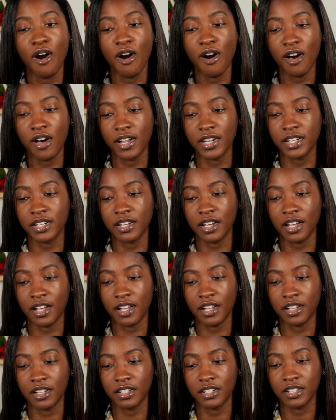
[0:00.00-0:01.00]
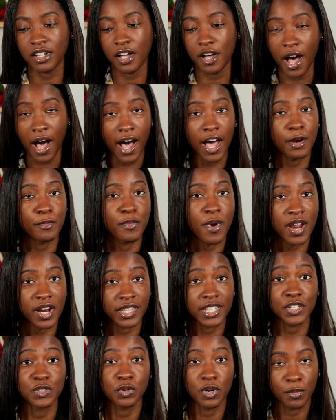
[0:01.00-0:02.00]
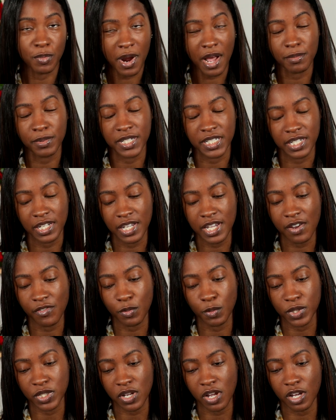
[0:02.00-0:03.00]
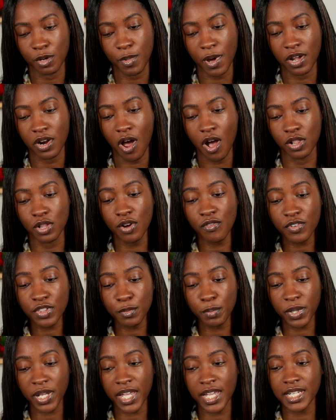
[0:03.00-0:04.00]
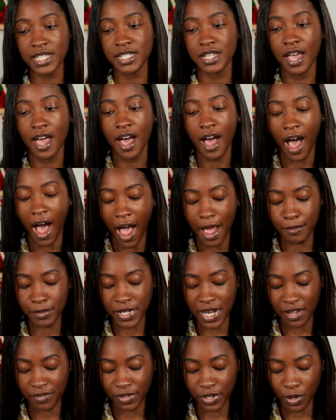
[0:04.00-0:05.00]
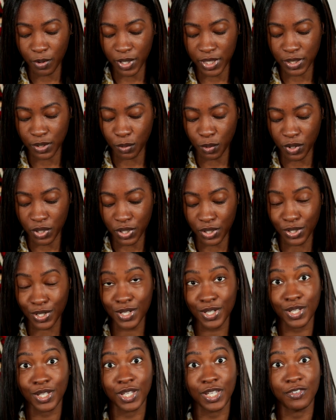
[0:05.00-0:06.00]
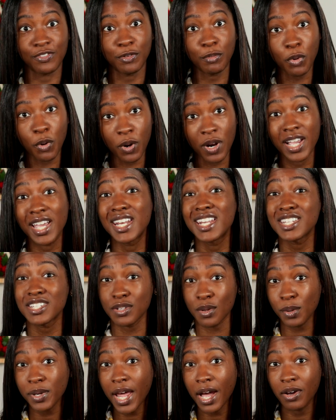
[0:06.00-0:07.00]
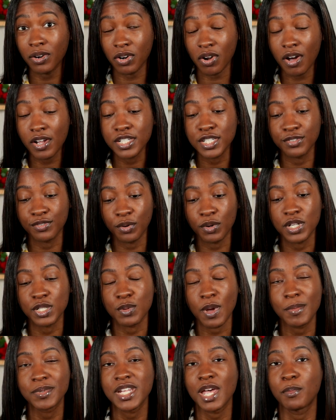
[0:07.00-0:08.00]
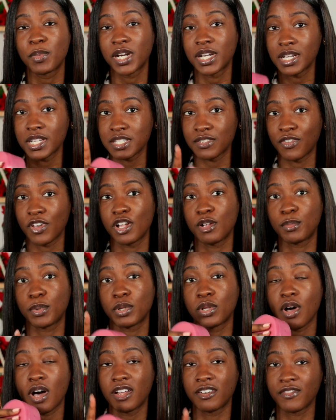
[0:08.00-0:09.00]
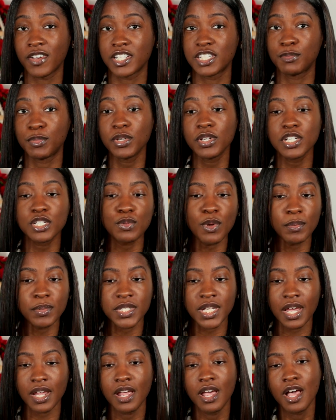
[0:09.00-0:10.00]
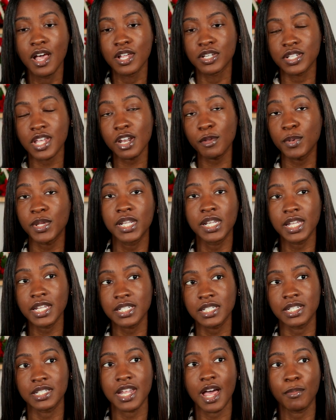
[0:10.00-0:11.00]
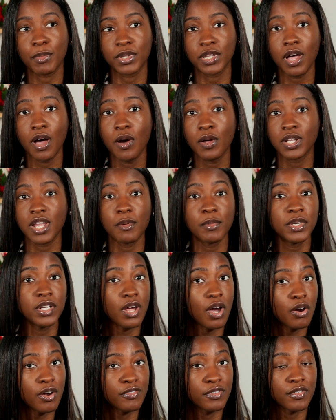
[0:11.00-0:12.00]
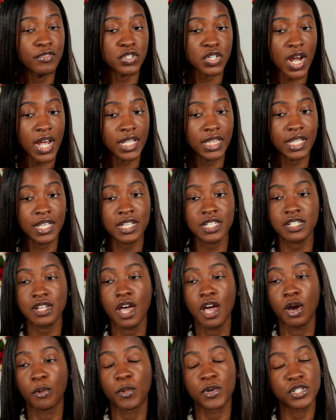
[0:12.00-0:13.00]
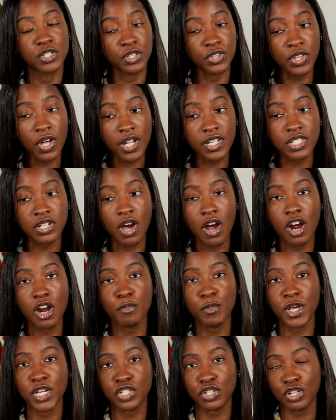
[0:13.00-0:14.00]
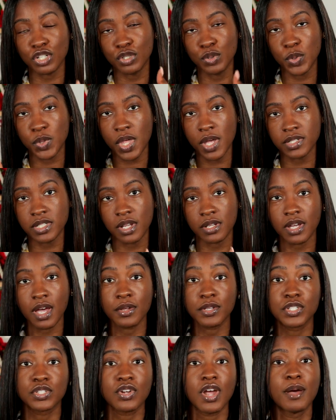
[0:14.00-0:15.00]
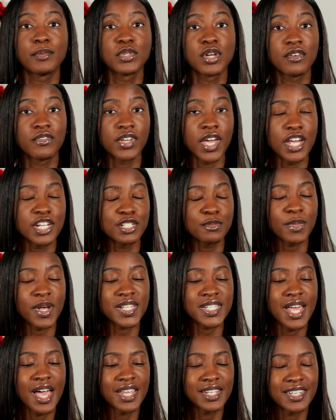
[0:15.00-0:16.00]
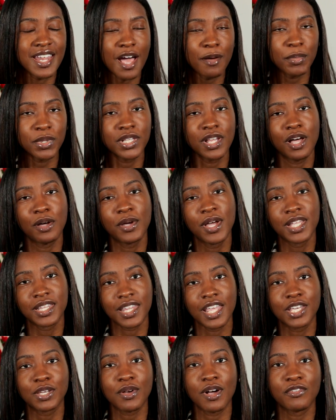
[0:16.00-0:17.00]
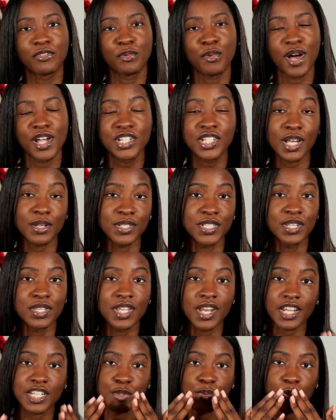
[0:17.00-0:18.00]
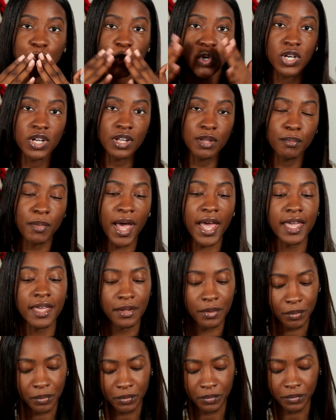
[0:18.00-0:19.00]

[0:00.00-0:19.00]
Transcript: on a, a hot product that you are probably seeing everyone talk about all over the place. I'm definitely going to order even more. It is sold out on Sephora's website, but it is available on Fenty Beauty's website. So that'll be linked down below. Let me know if you've tried this, what your thoughts are. Make sure to thumbs up, comment, subscribe, turn notification bells down below. Thank you all for watching. I'll see you in the next one. Bye!